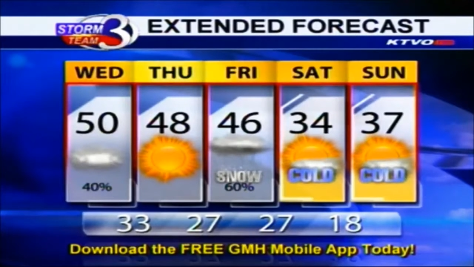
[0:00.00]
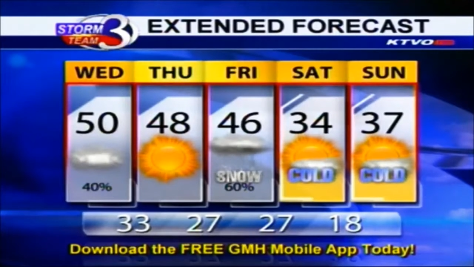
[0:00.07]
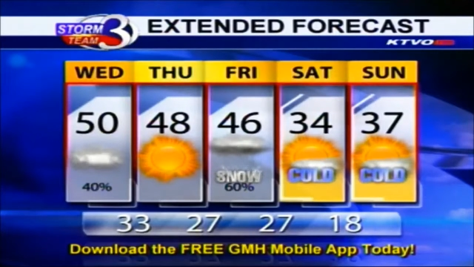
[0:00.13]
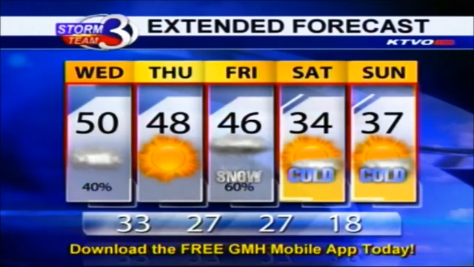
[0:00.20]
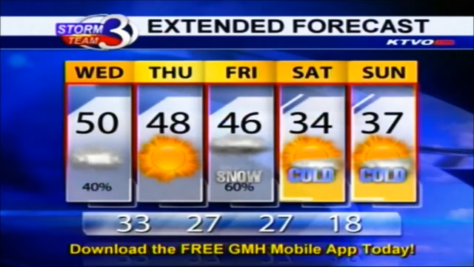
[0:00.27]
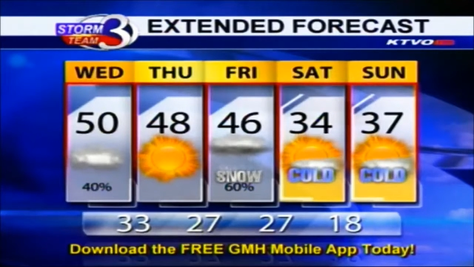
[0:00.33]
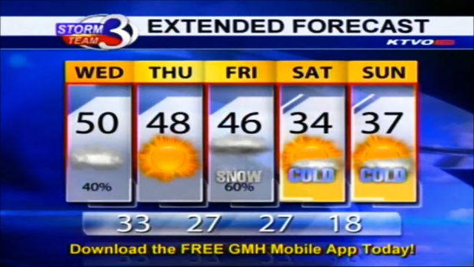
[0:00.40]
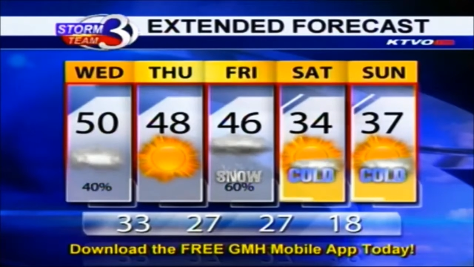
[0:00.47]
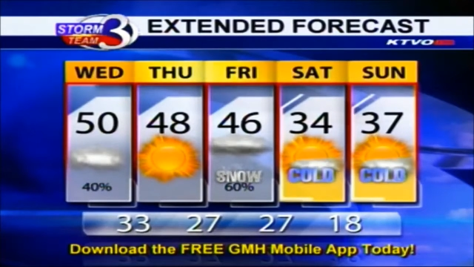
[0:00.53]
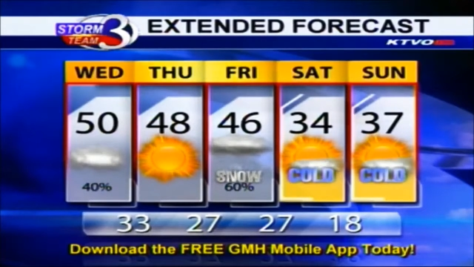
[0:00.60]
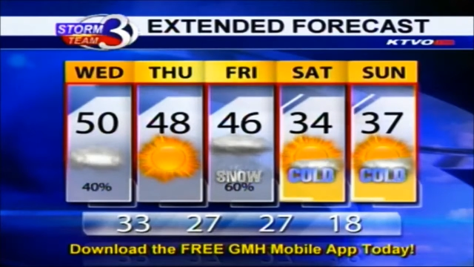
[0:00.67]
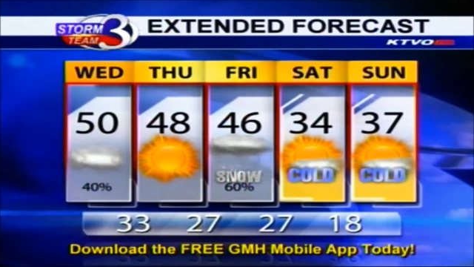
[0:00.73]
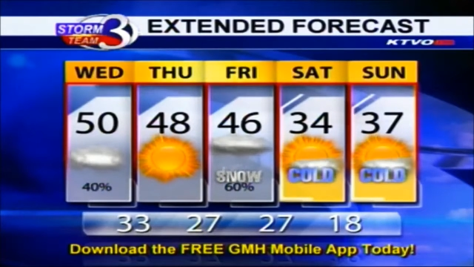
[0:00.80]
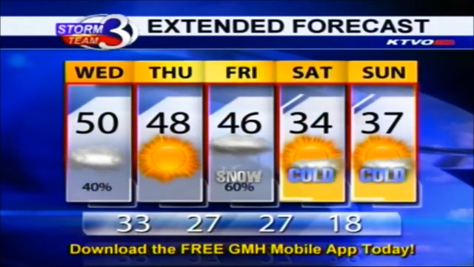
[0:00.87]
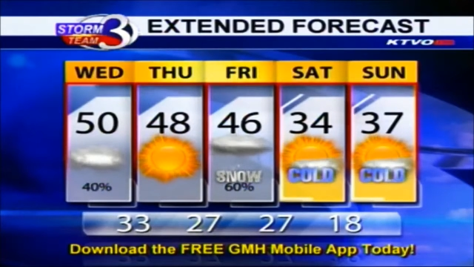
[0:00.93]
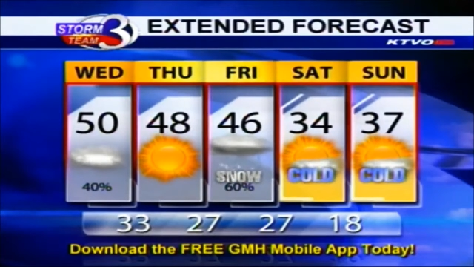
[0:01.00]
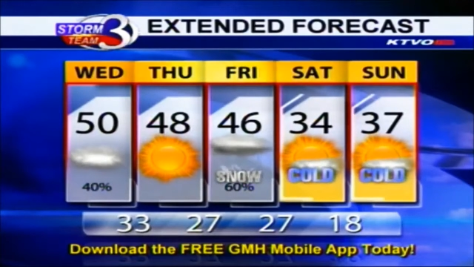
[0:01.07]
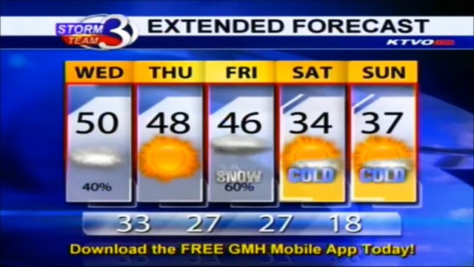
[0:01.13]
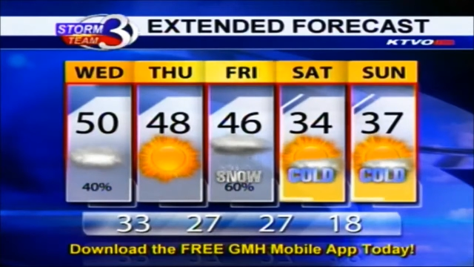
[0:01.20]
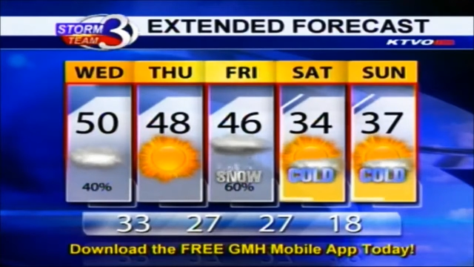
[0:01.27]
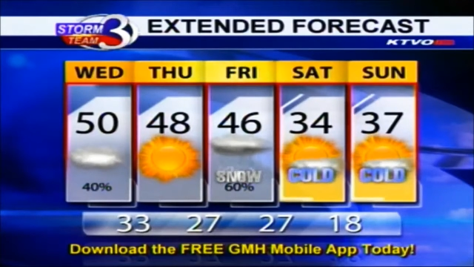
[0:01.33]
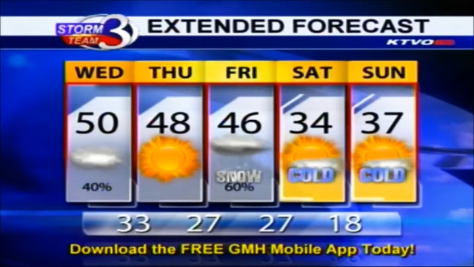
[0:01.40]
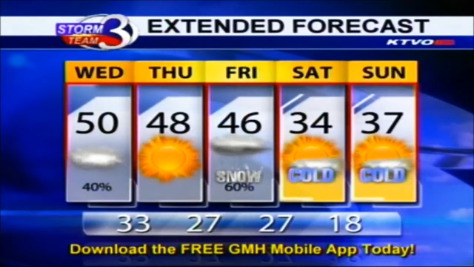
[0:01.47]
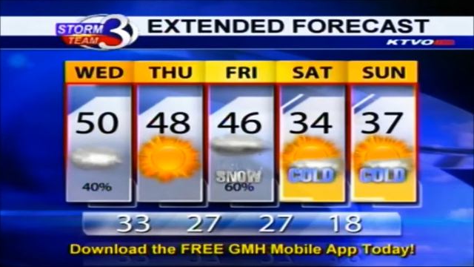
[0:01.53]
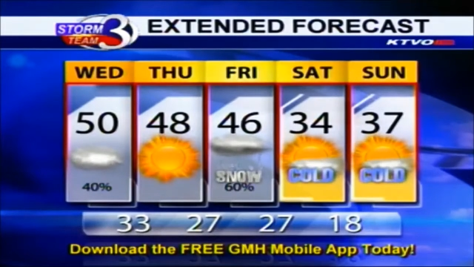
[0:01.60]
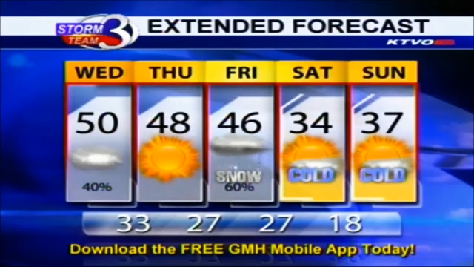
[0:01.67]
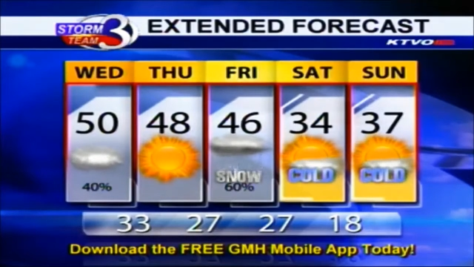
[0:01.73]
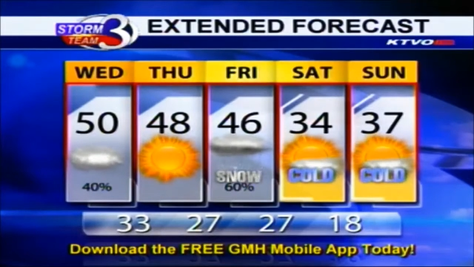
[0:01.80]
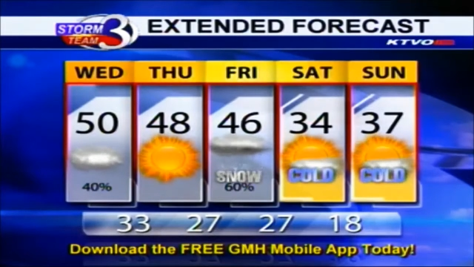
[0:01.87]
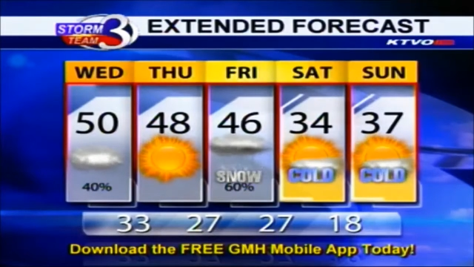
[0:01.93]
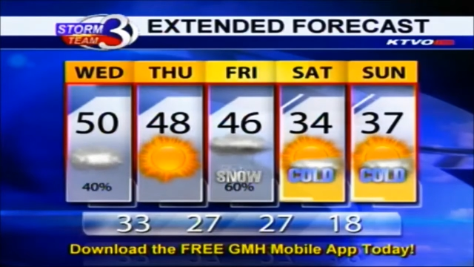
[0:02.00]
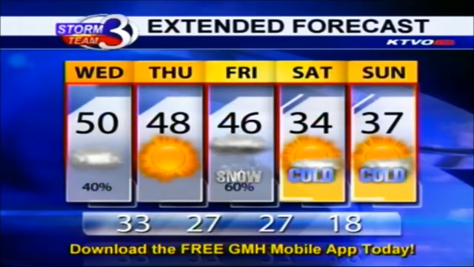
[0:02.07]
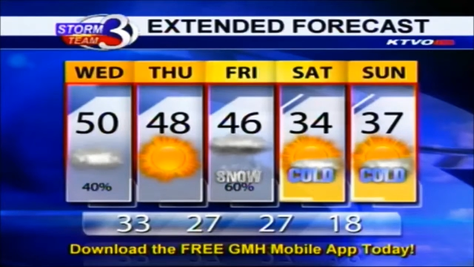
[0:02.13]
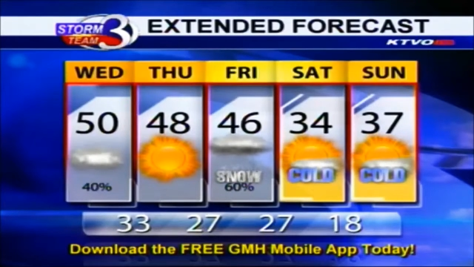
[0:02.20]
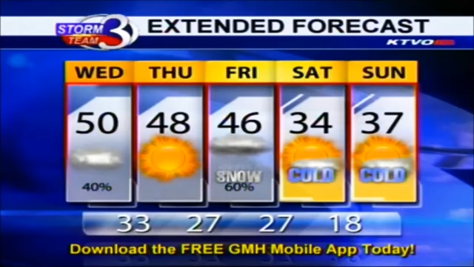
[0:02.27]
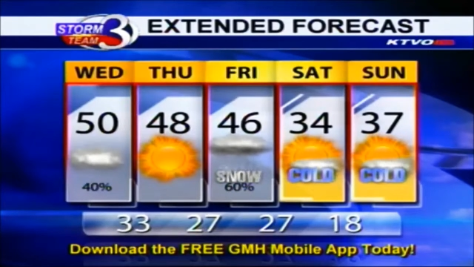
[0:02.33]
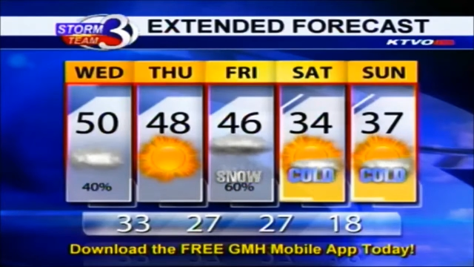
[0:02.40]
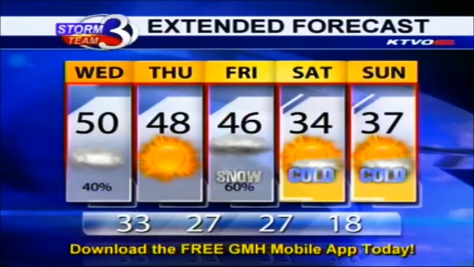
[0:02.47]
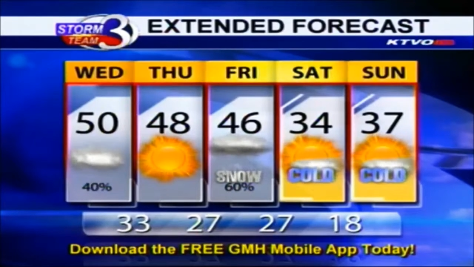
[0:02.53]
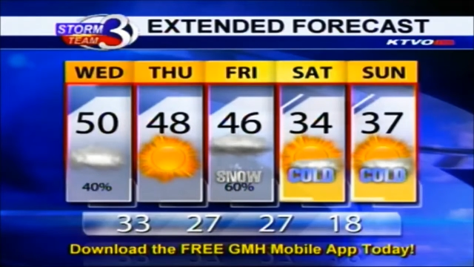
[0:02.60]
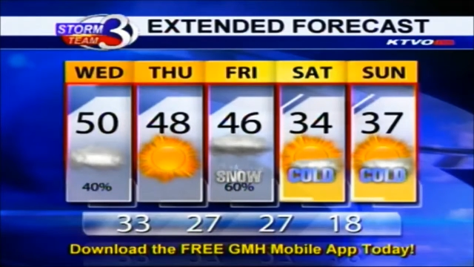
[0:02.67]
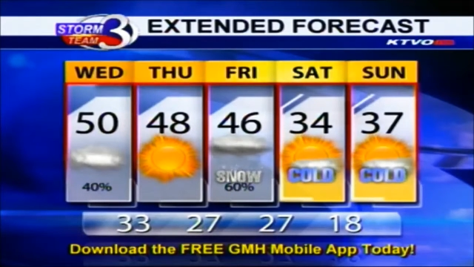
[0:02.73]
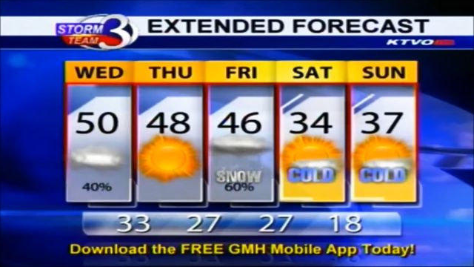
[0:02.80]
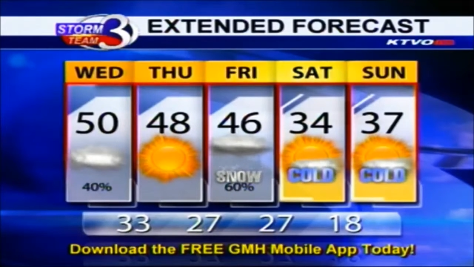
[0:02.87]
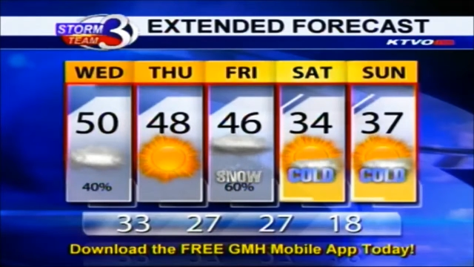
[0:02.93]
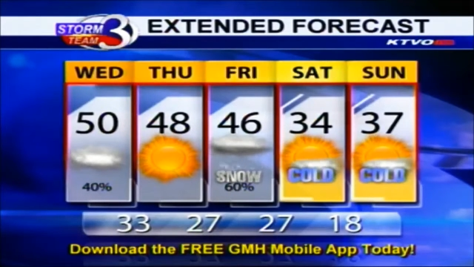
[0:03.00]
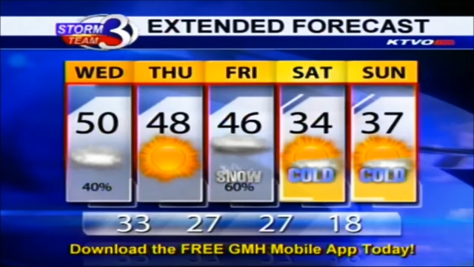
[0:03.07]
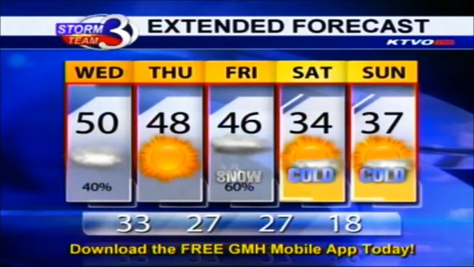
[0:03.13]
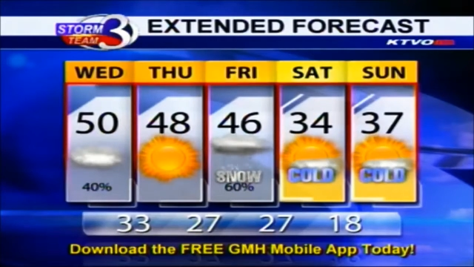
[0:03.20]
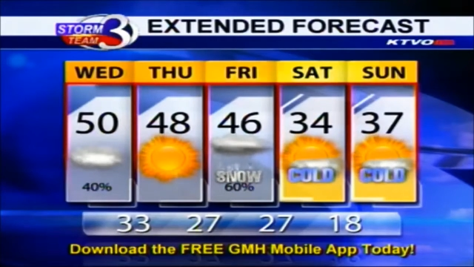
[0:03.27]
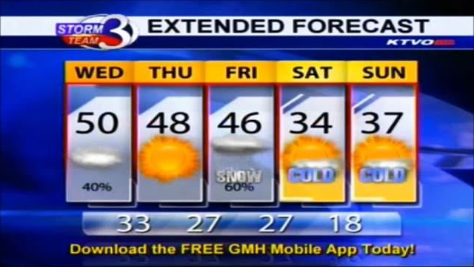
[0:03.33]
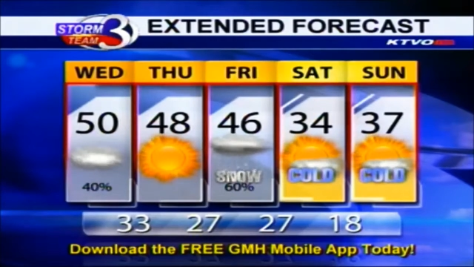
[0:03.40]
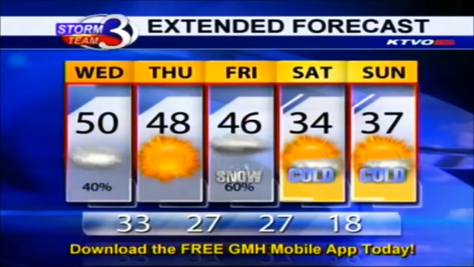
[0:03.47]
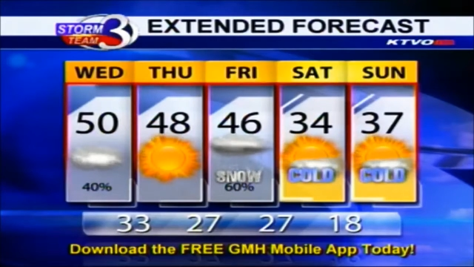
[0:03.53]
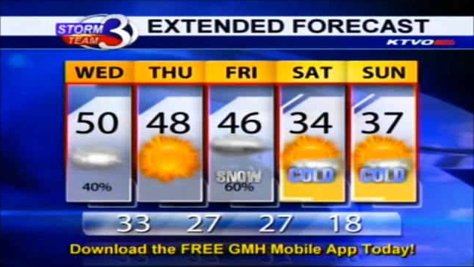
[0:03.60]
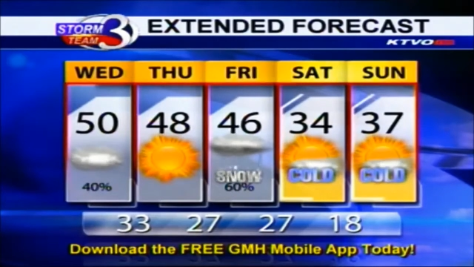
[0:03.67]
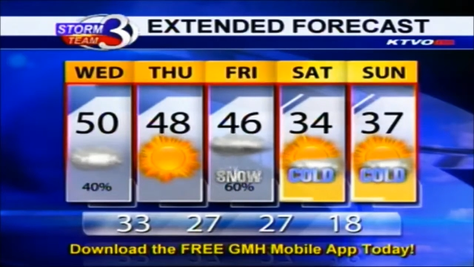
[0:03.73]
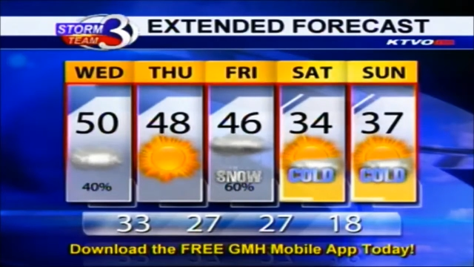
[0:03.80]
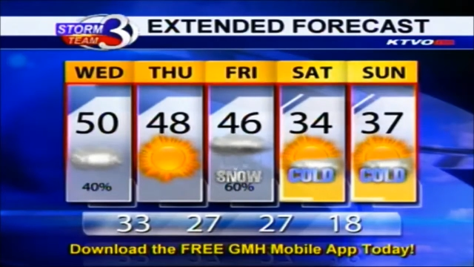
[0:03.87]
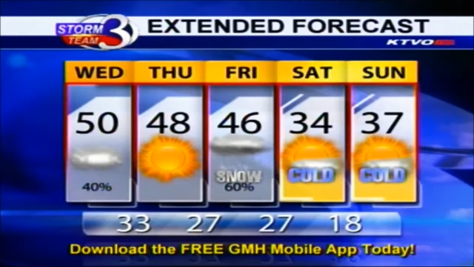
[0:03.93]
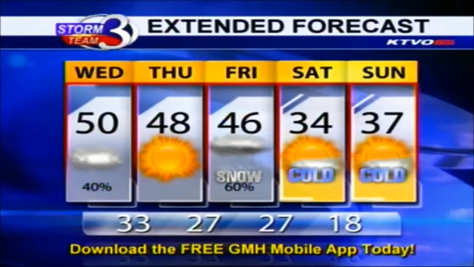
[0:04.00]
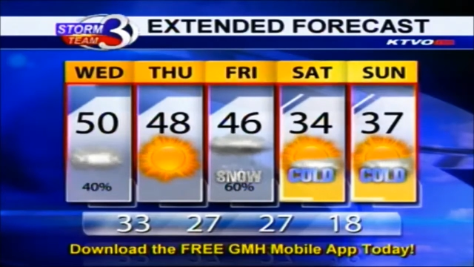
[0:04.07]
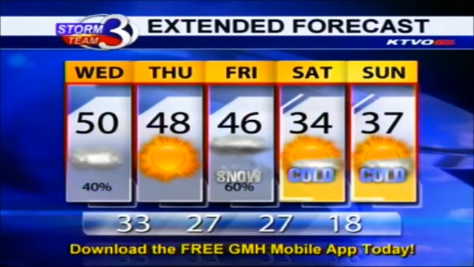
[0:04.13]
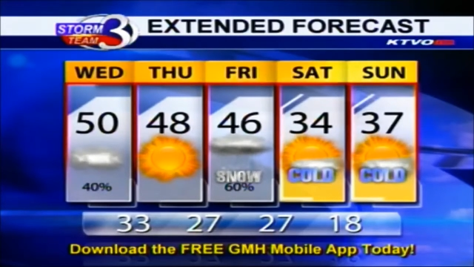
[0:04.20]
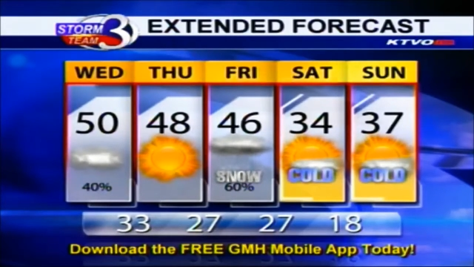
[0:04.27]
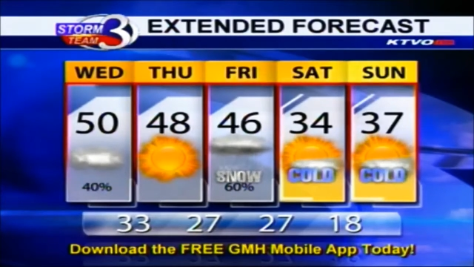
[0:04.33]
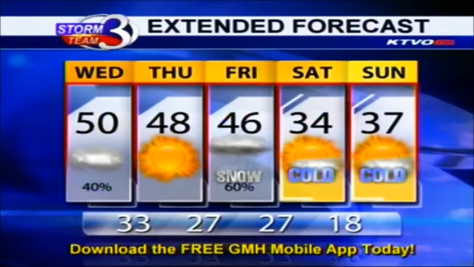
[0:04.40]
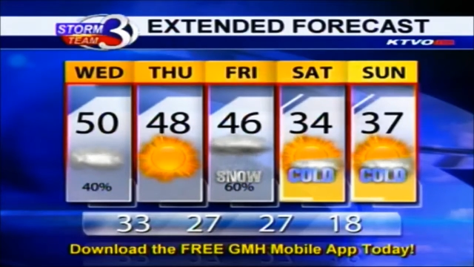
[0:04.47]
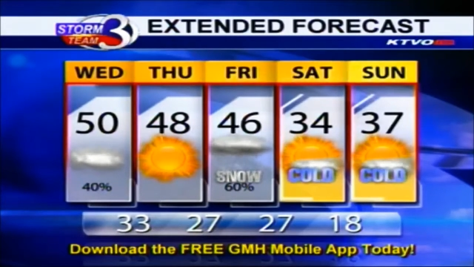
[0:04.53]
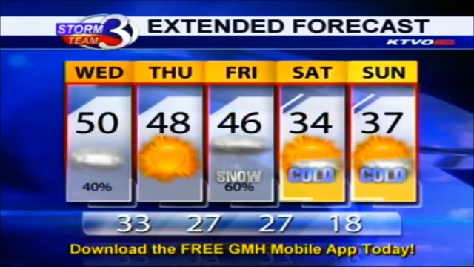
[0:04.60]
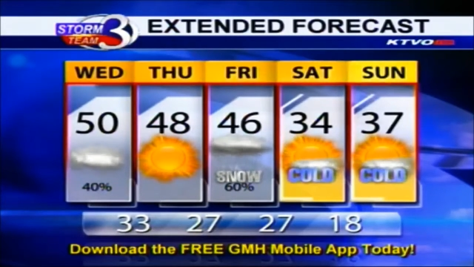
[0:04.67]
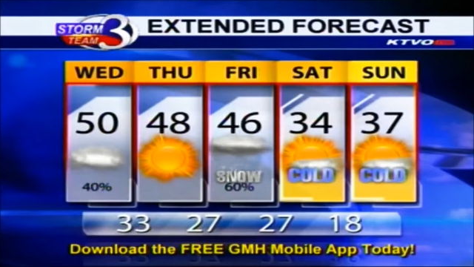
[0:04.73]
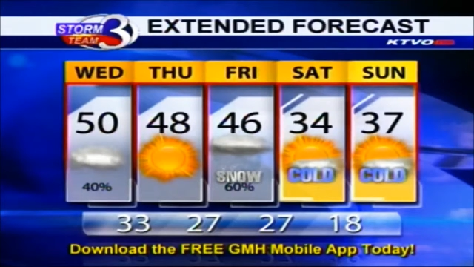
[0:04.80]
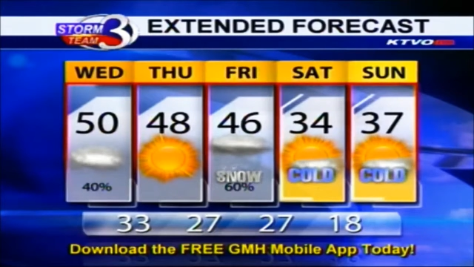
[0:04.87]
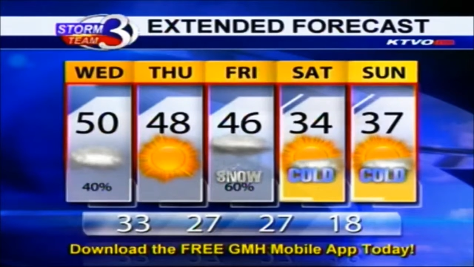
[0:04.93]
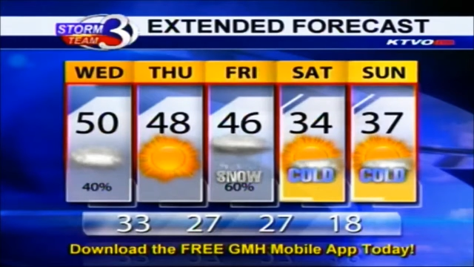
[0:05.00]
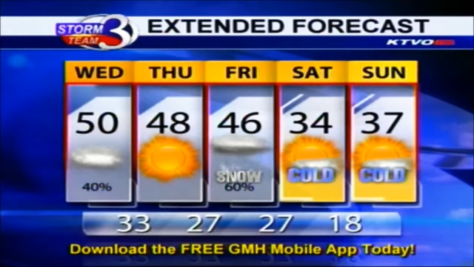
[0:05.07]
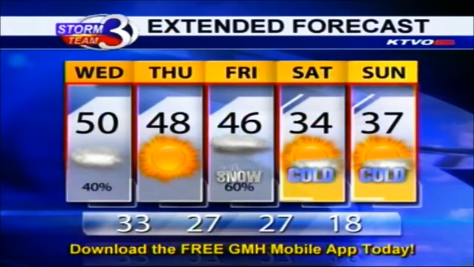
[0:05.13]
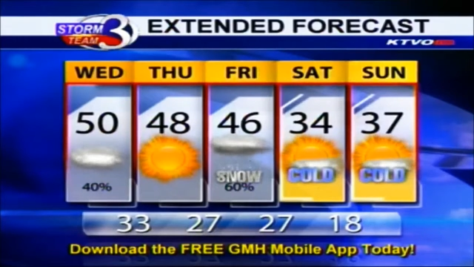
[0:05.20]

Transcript: (no speaker visible)